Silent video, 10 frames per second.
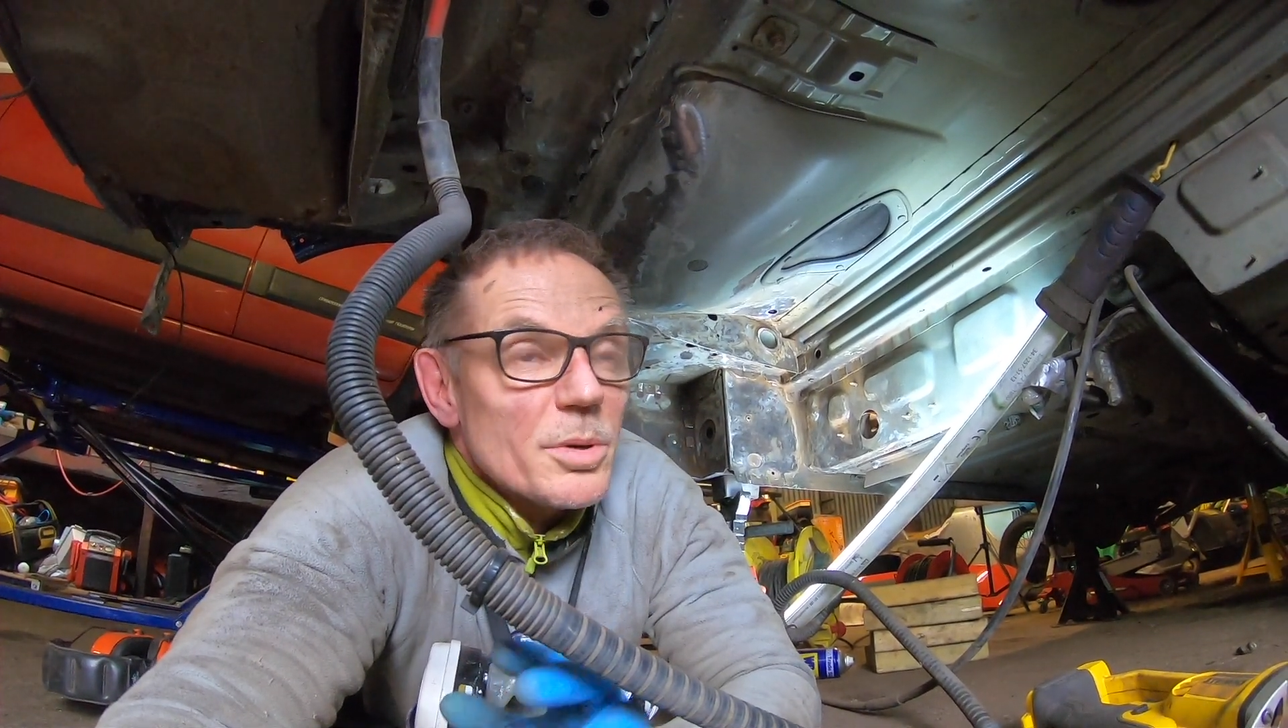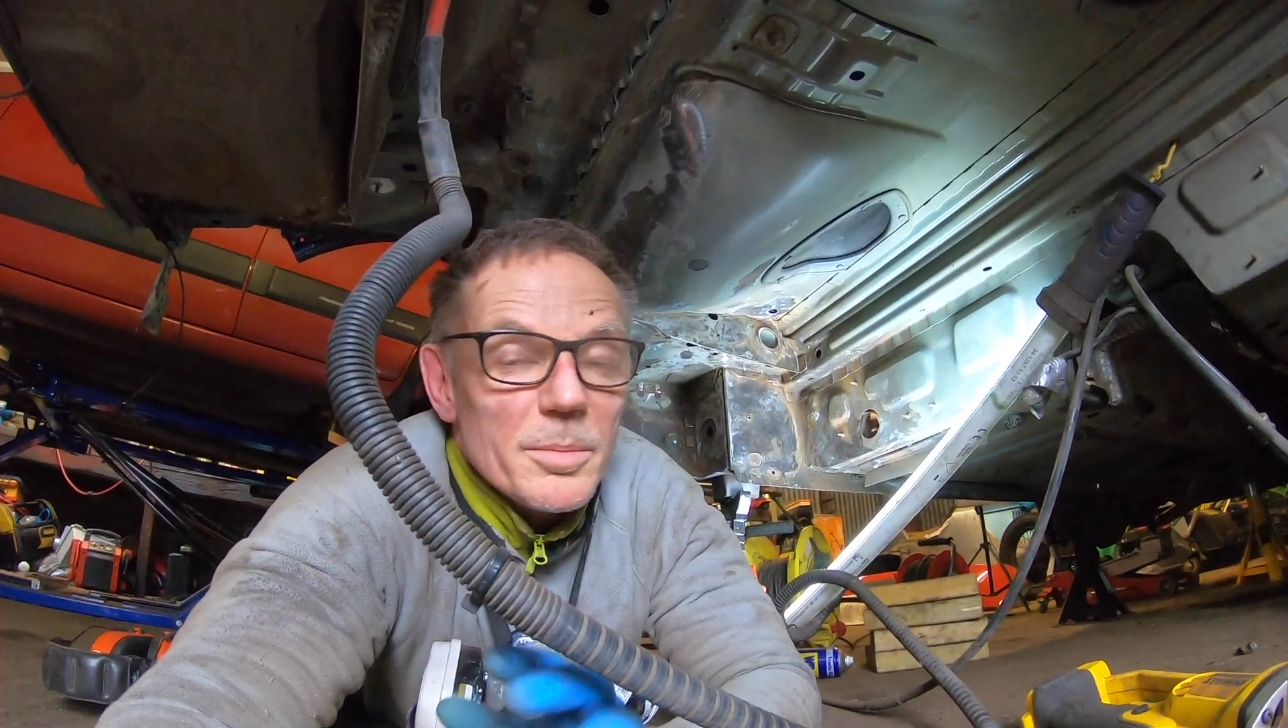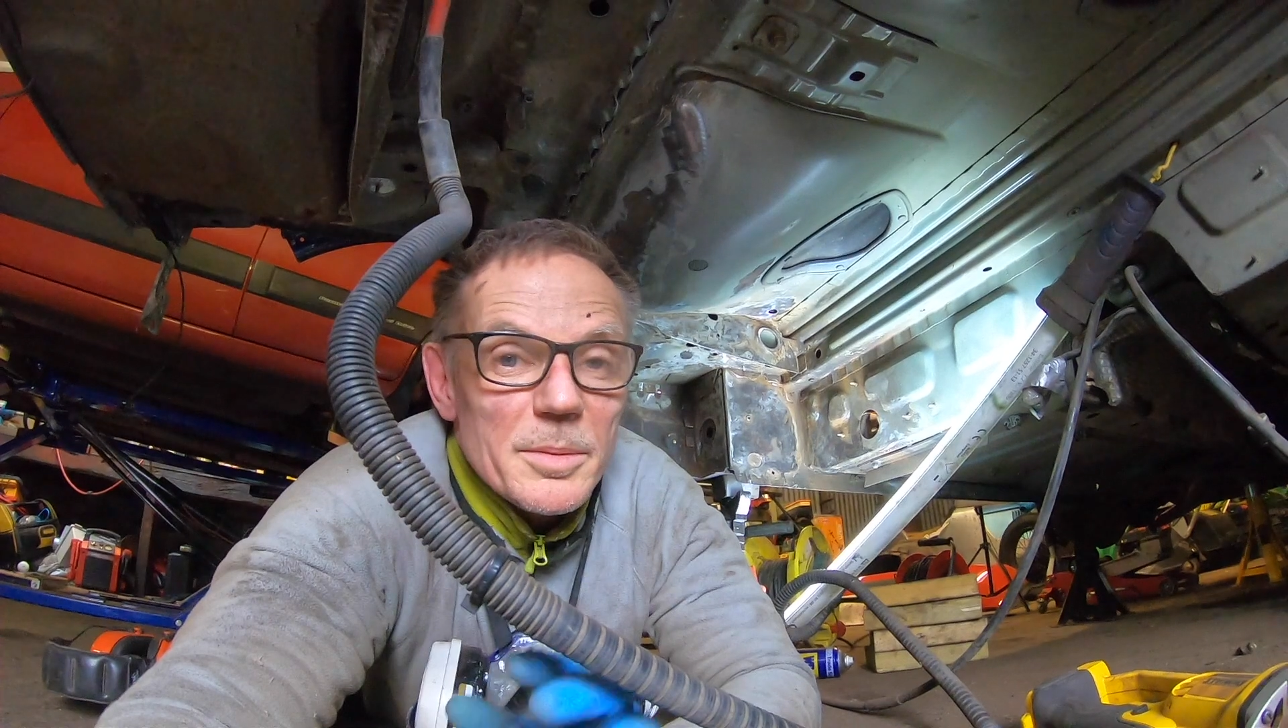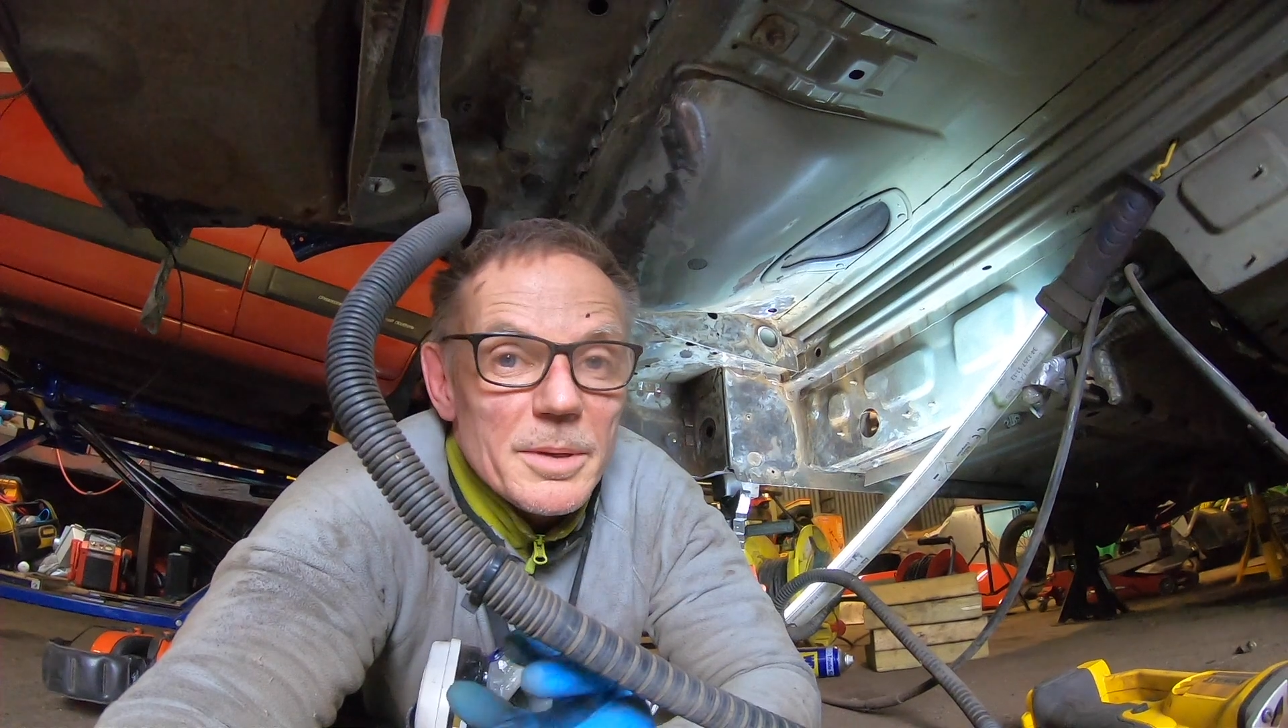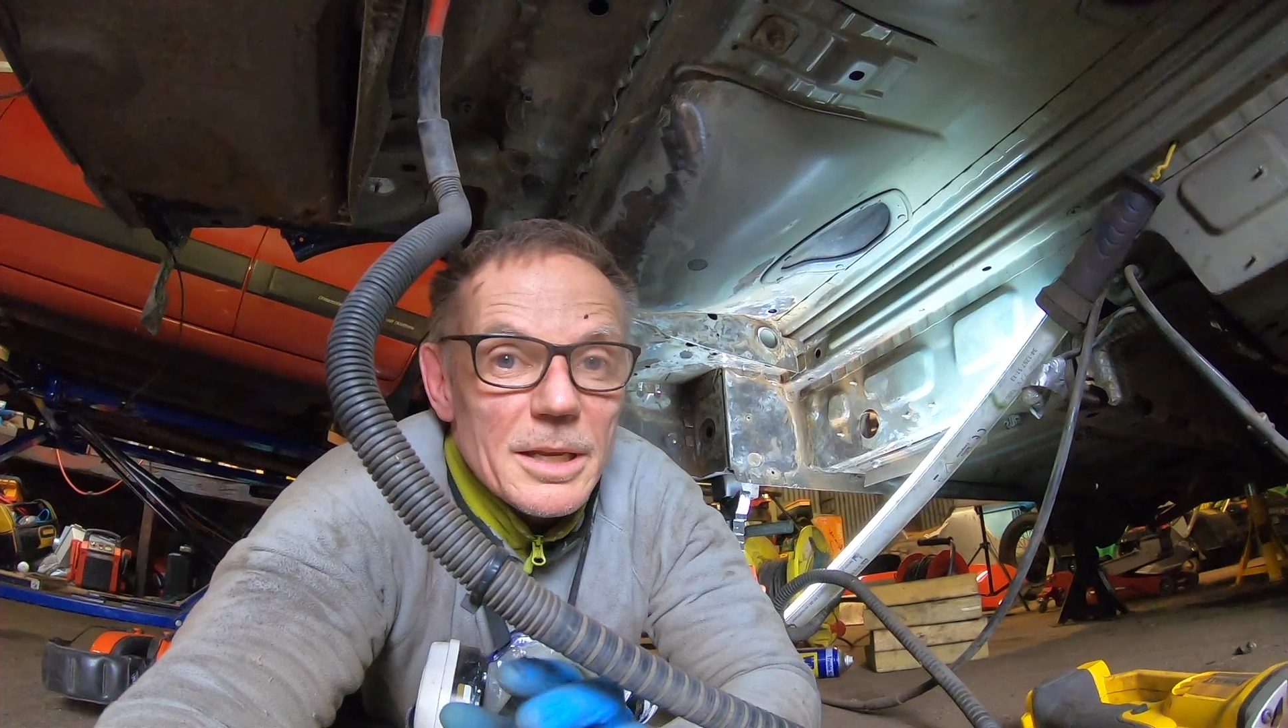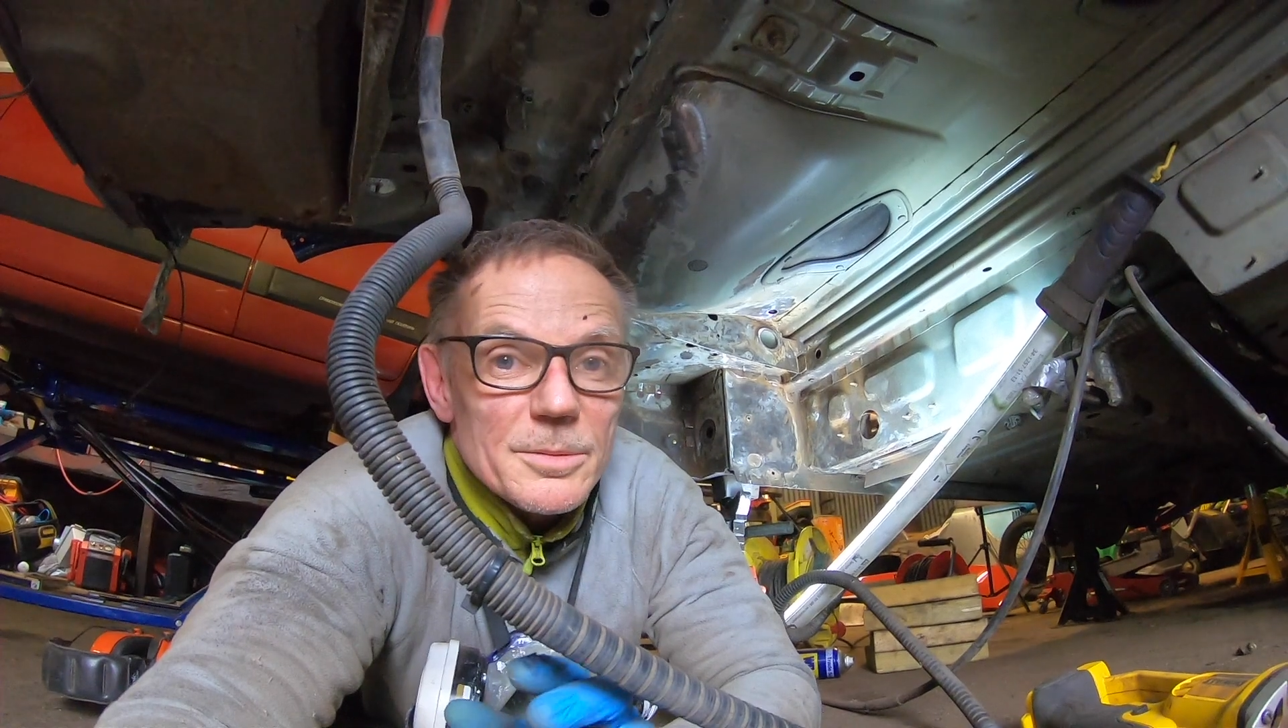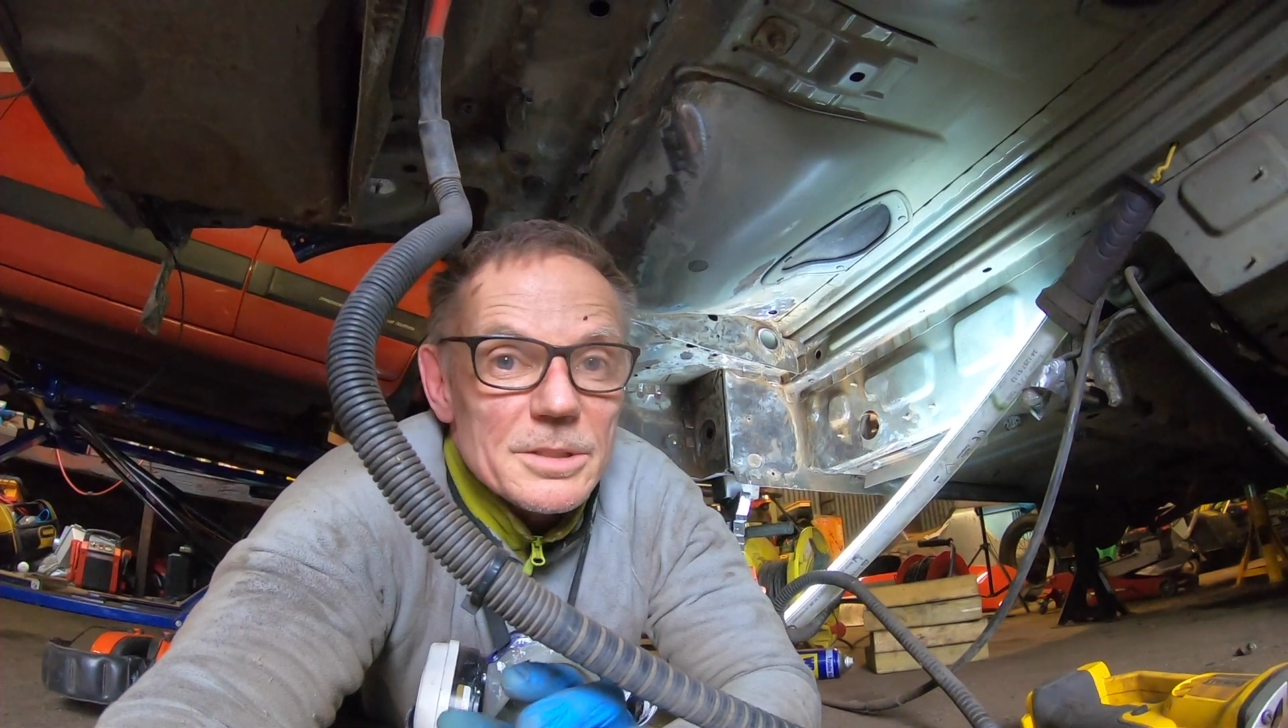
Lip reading: probably been able